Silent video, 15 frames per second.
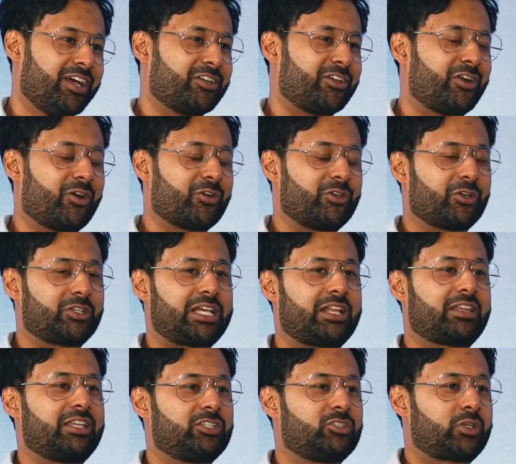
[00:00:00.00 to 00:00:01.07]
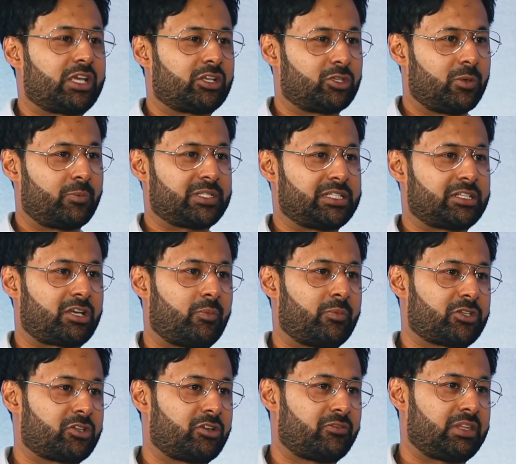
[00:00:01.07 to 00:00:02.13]
You know, you're selling this, you're getting 2%
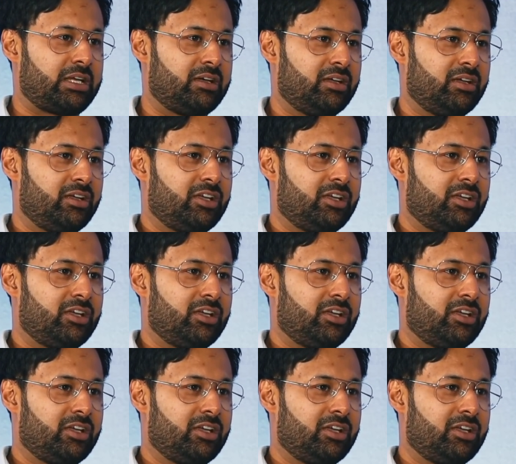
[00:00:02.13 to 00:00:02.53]
commission of that.